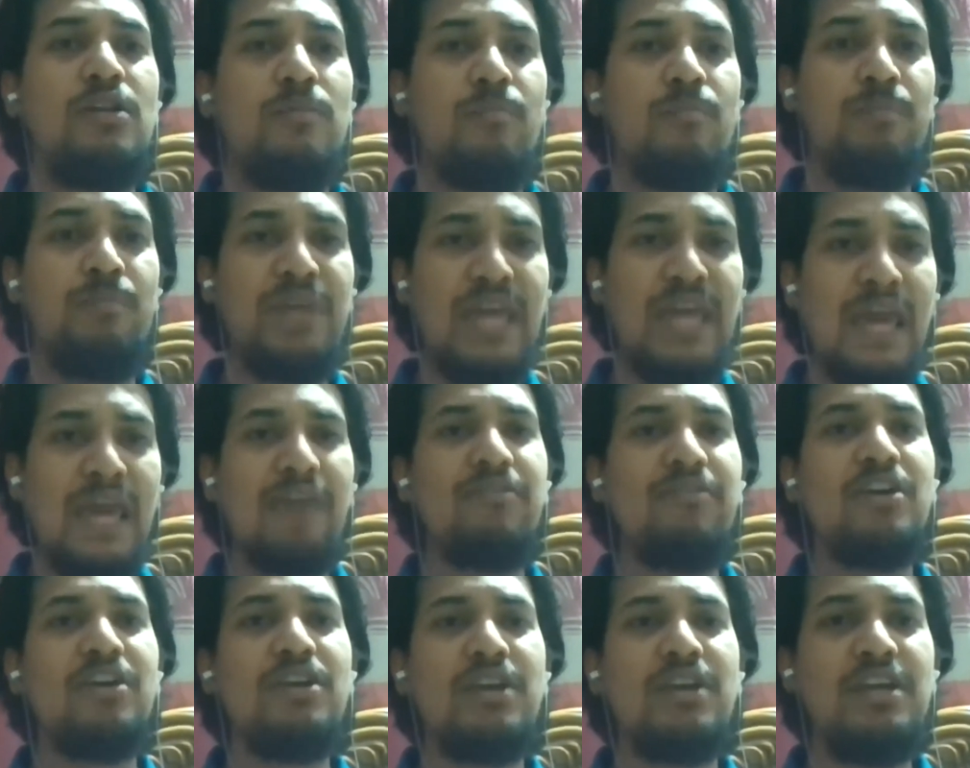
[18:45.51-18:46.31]

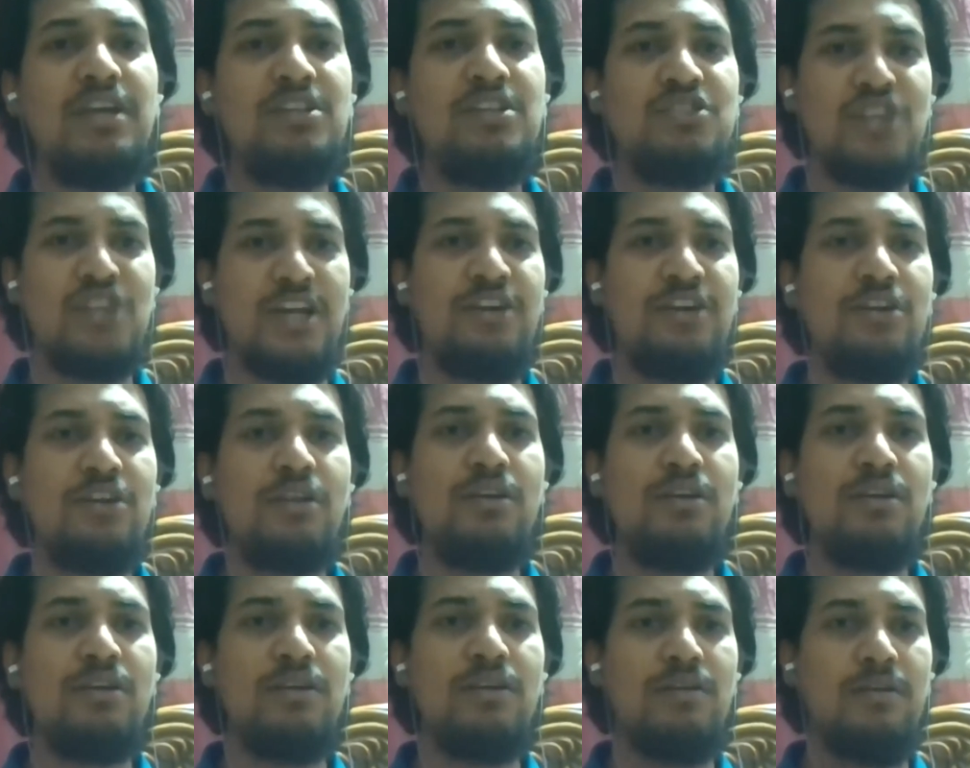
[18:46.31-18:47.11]
Behavior in general
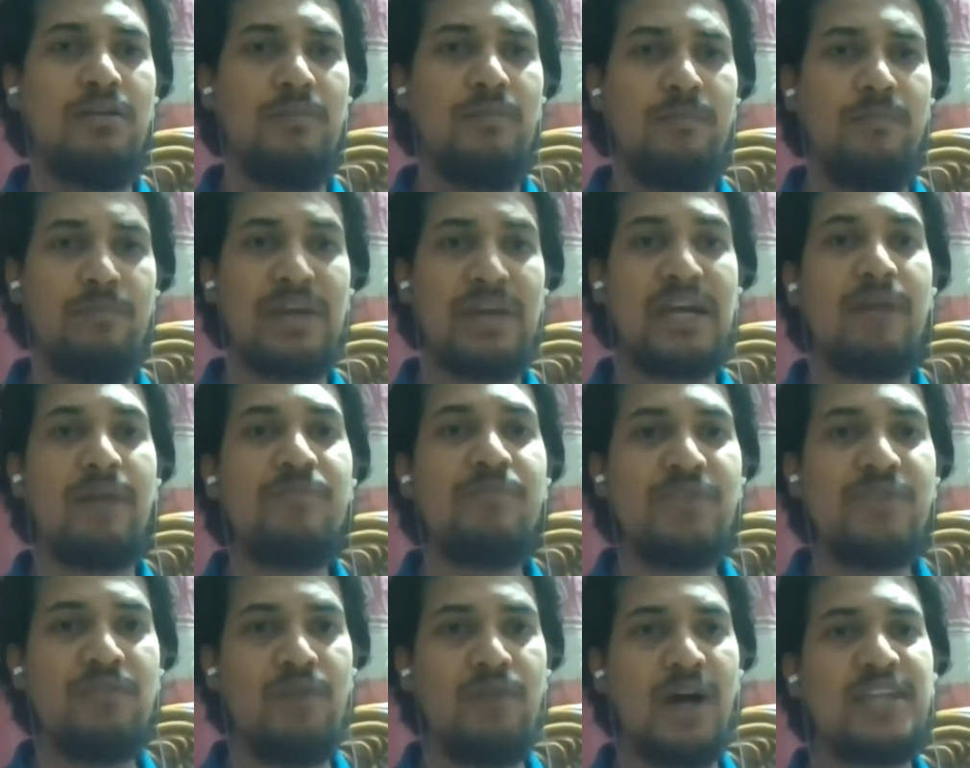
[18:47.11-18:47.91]
becomes
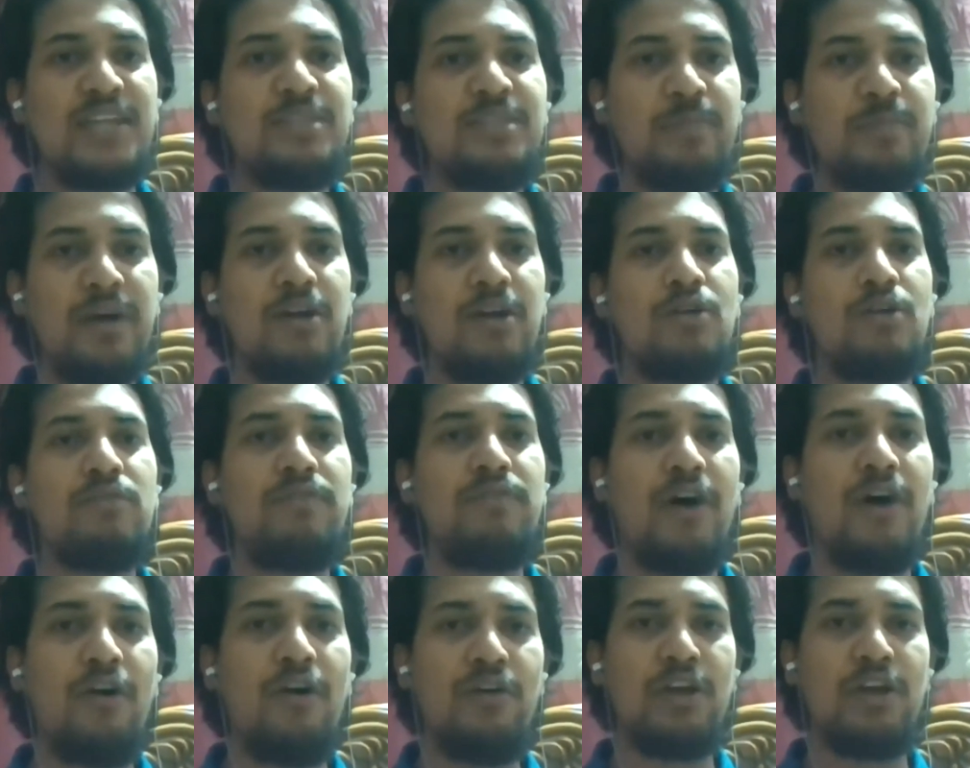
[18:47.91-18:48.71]
a vast part of
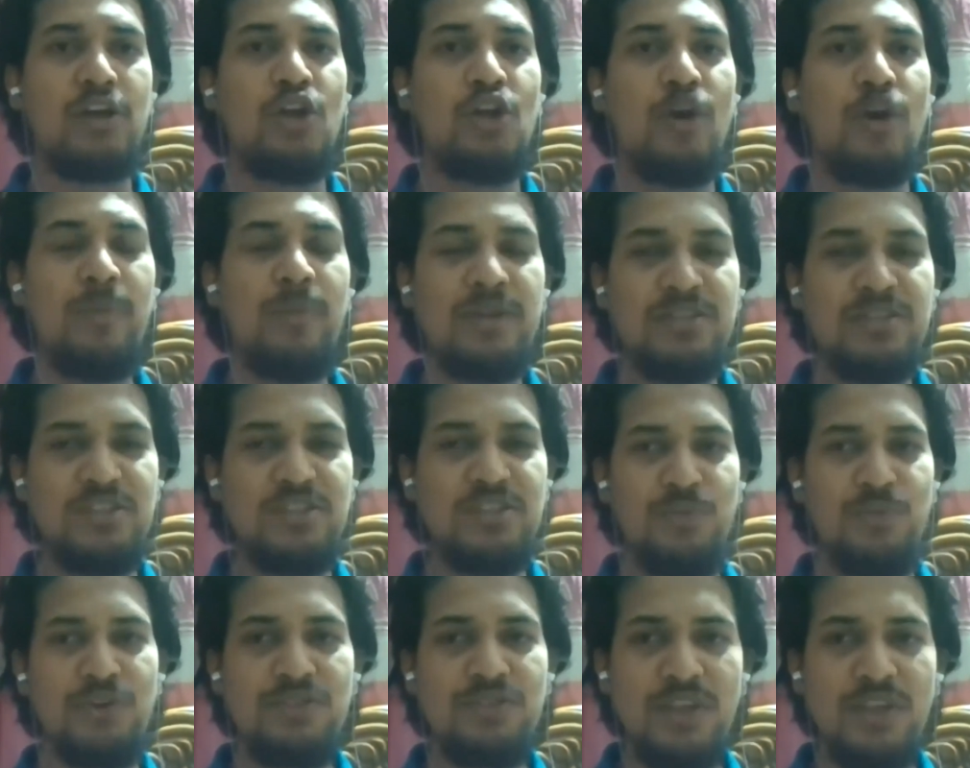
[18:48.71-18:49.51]
how economics is
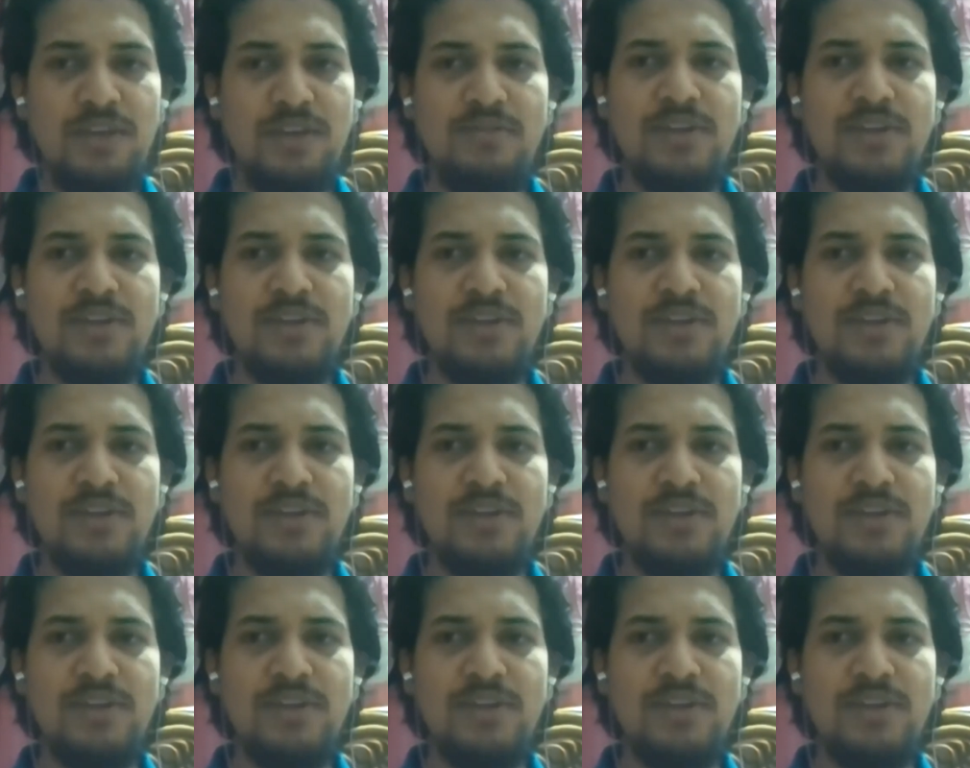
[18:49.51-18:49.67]
perceived.